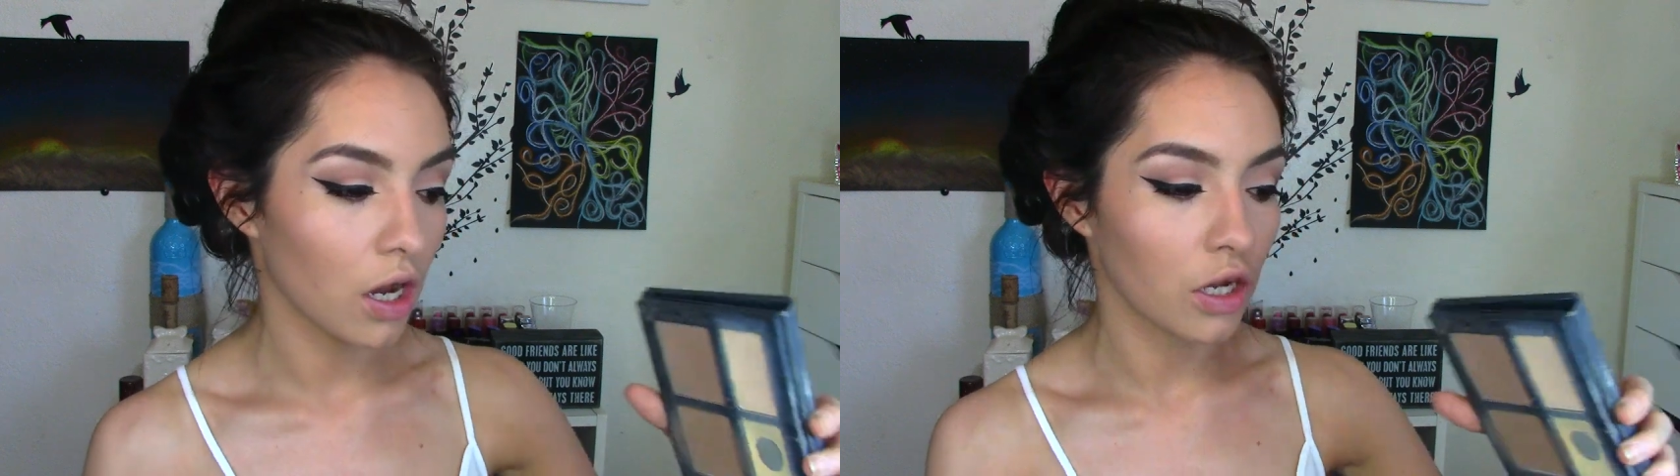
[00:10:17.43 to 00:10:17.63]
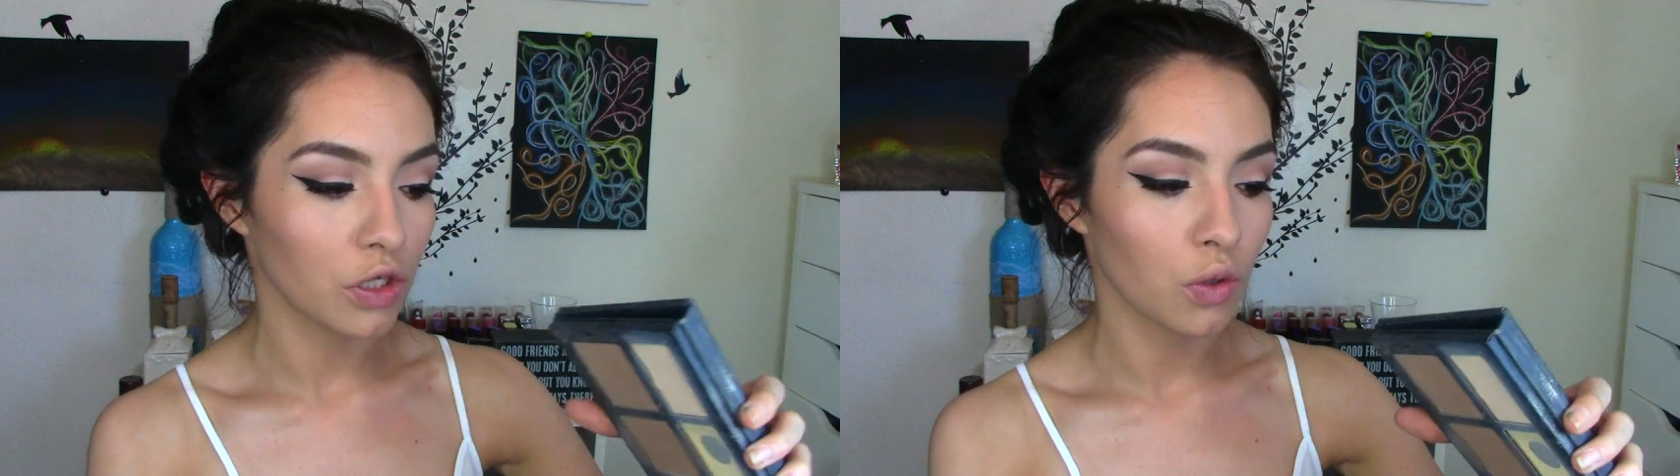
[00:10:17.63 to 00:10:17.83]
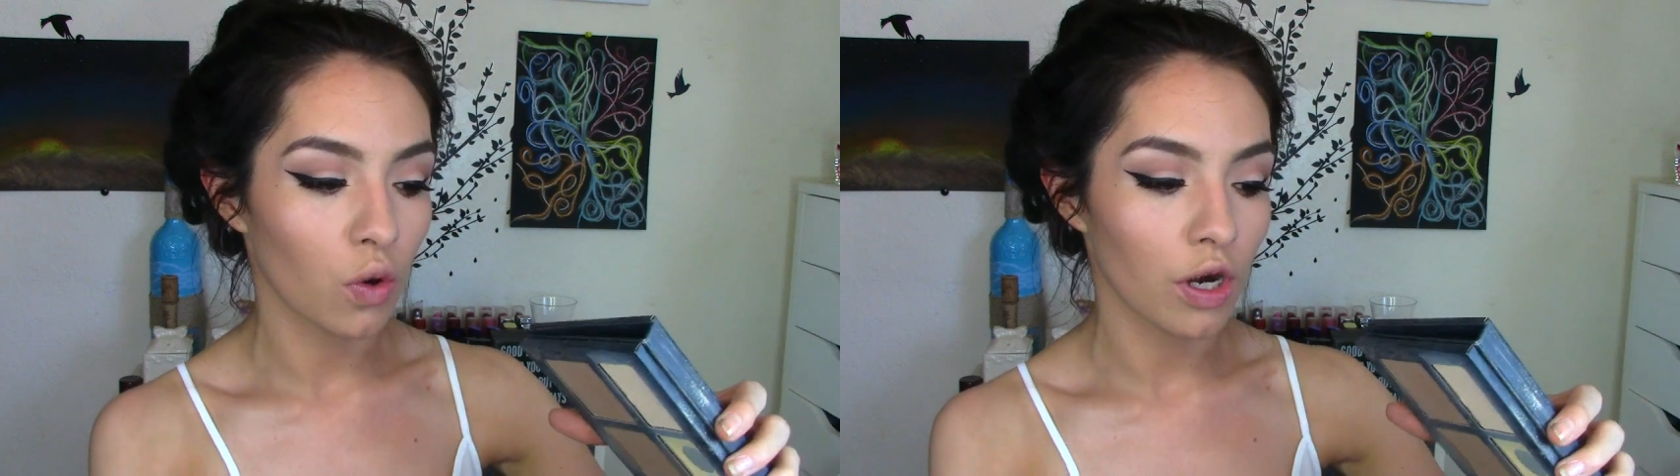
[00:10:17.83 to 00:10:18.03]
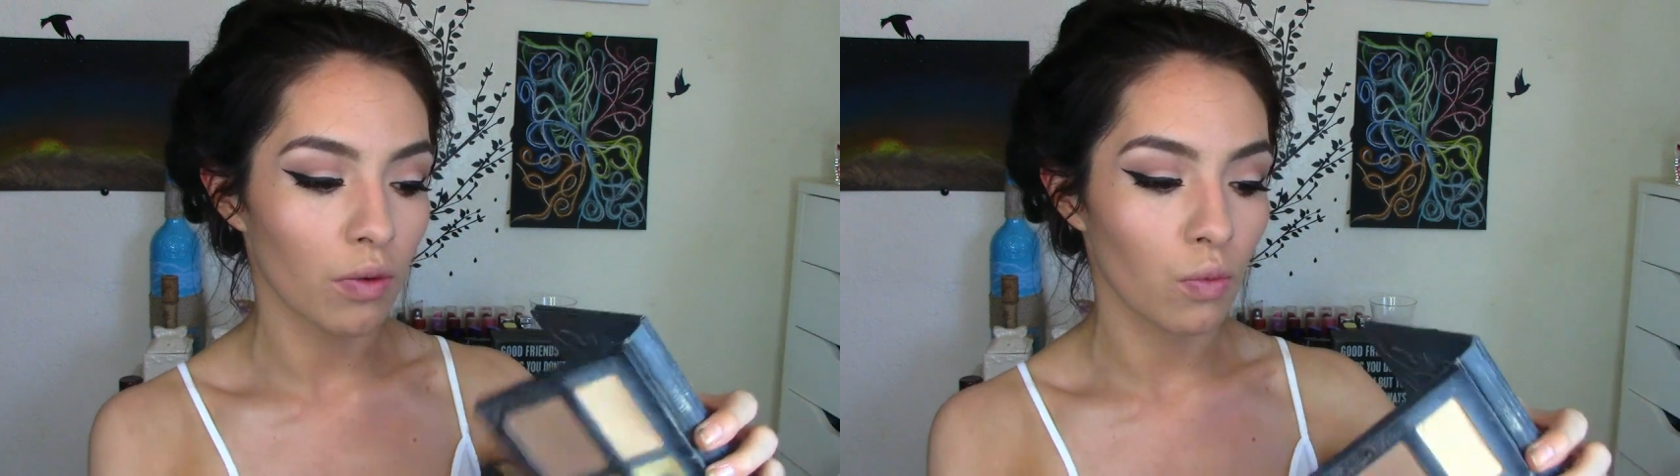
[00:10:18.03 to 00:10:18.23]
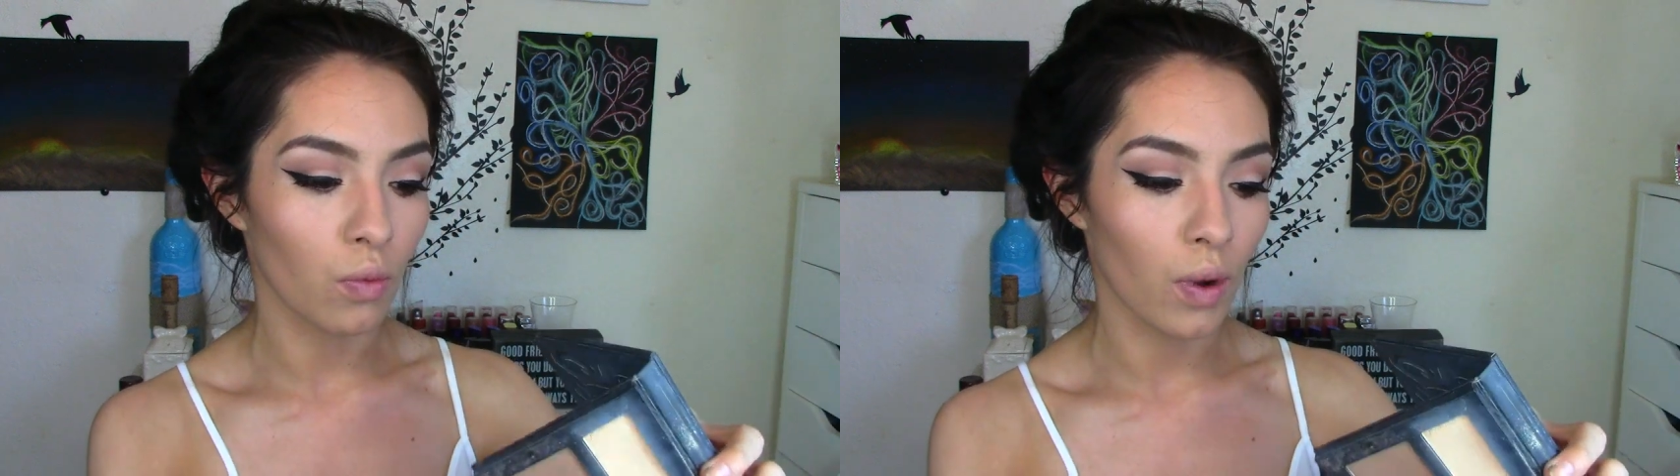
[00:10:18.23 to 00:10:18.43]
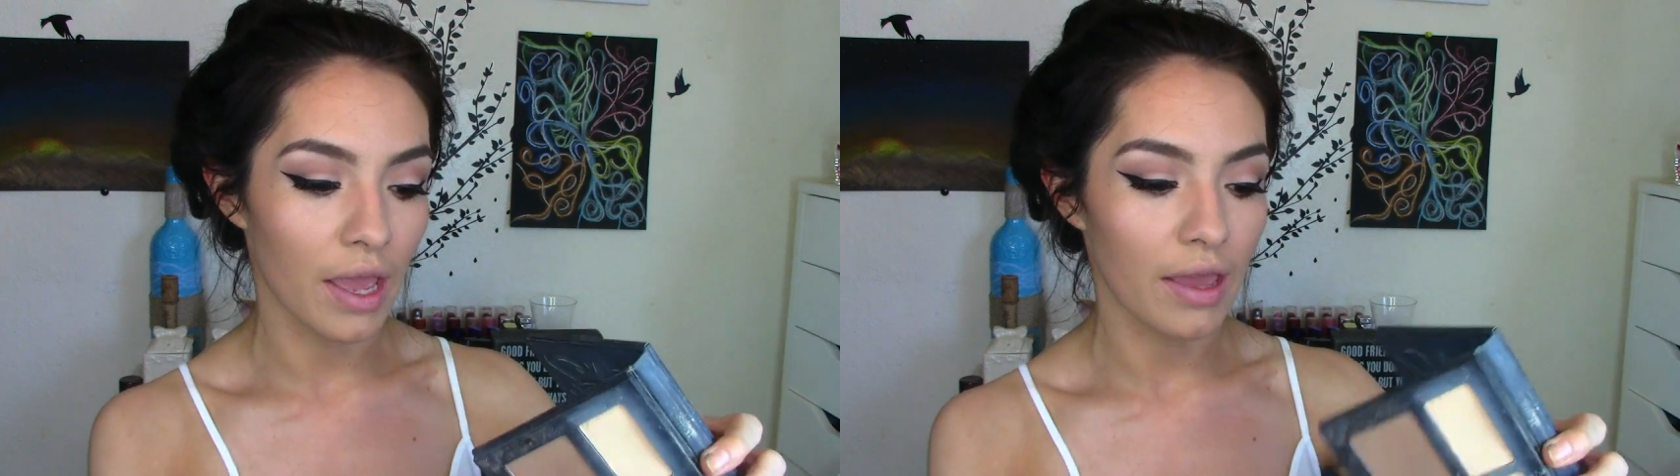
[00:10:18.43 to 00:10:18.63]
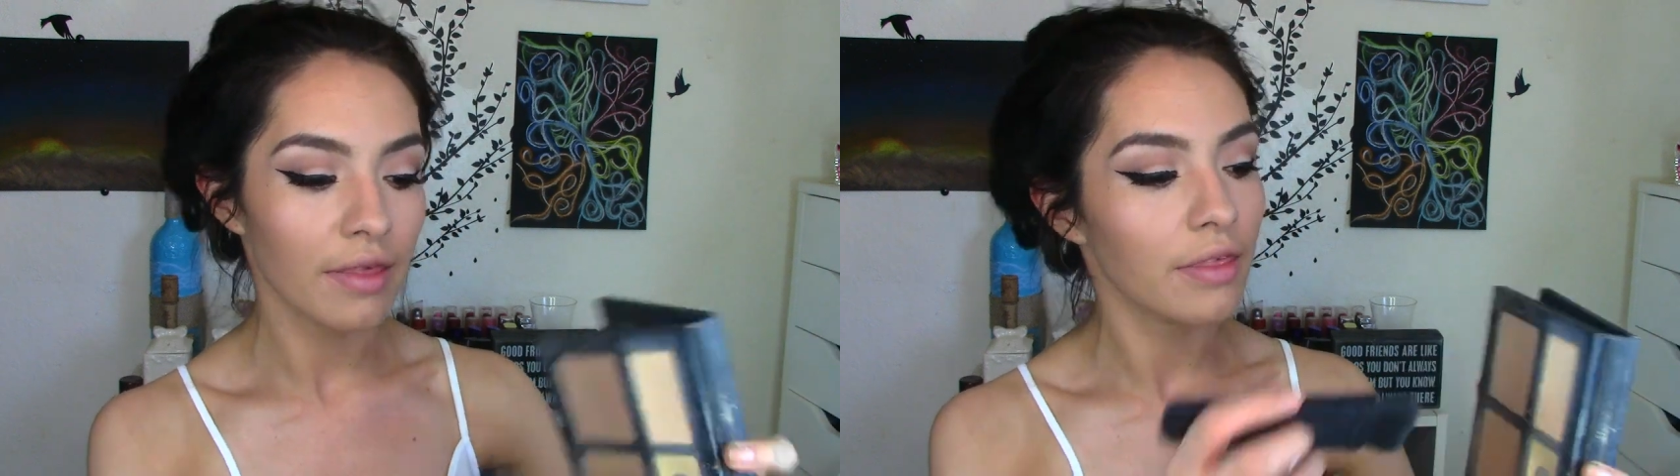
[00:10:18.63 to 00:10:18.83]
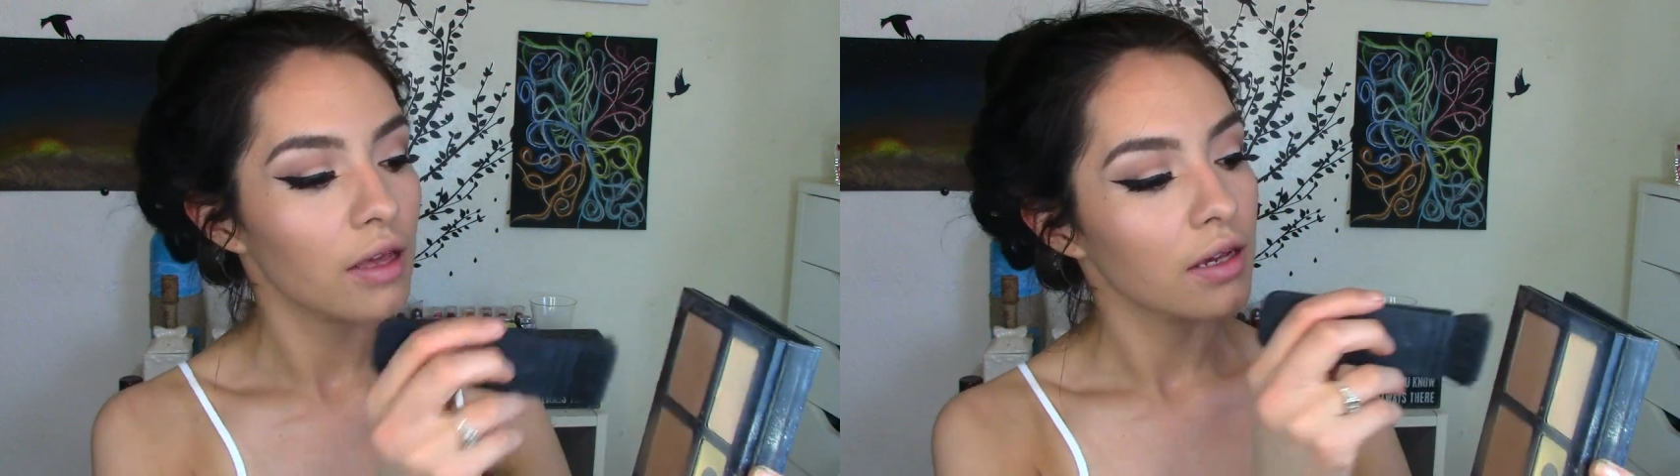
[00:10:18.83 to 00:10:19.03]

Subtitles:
contour it with